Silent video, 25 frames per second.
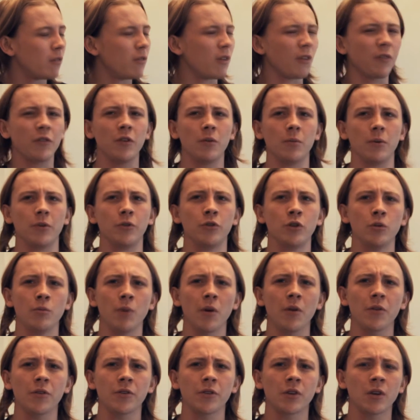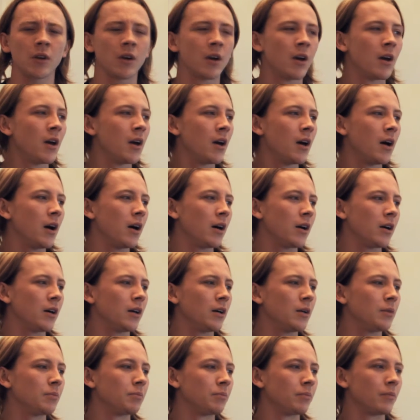Roughly about 2 months.
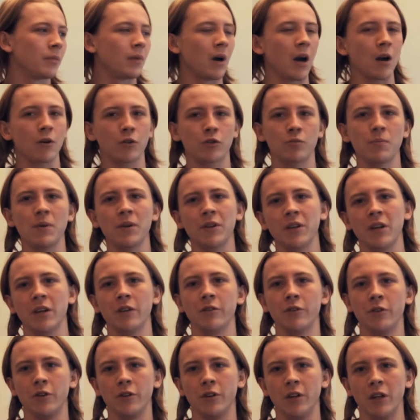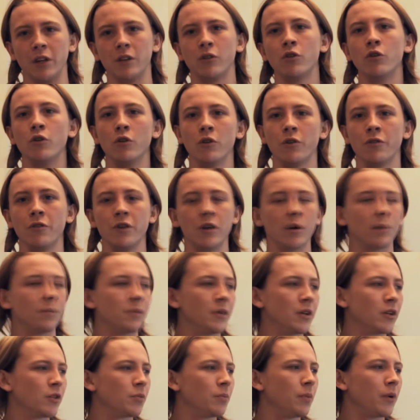I was meant to get around to like 2 or 3
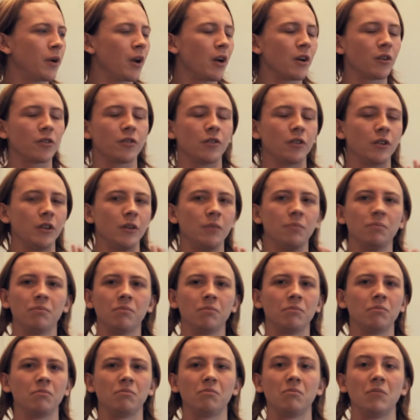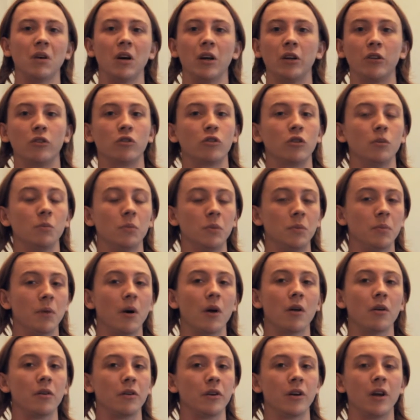updates, but honestly, I just couldn't be
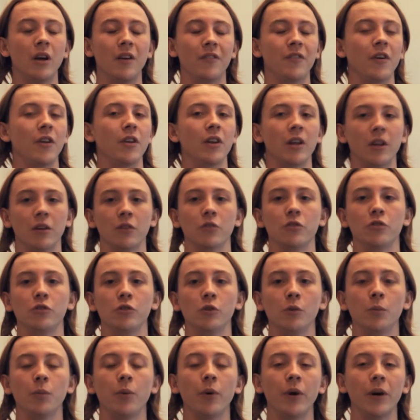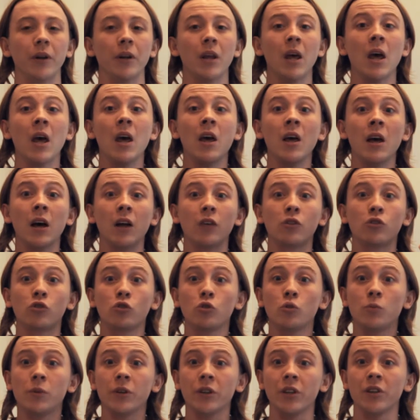bothered. I felt like there's no point. And
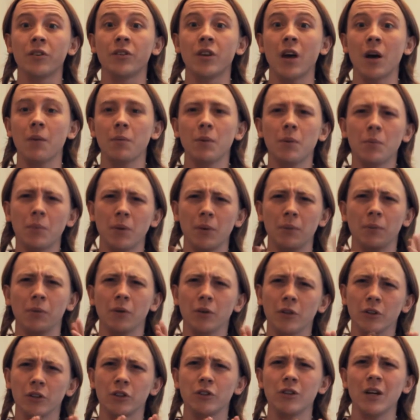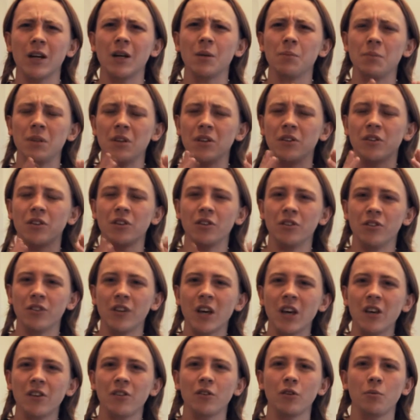so much has happened, but I'm going to try and be as
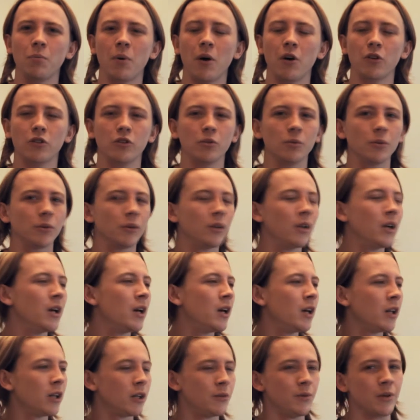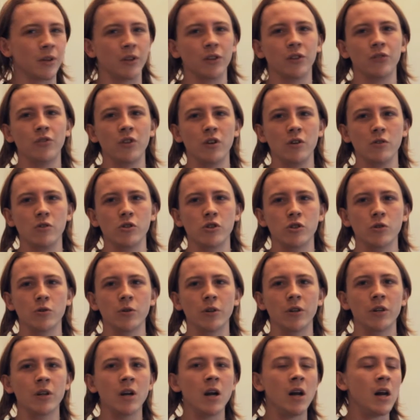concise as possible to make this video
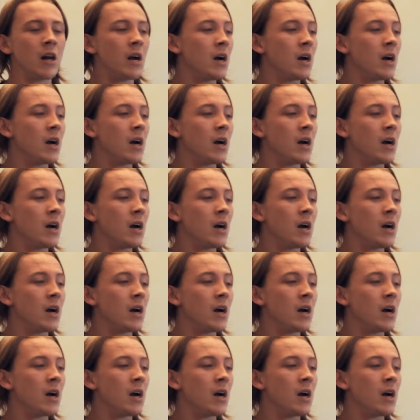short.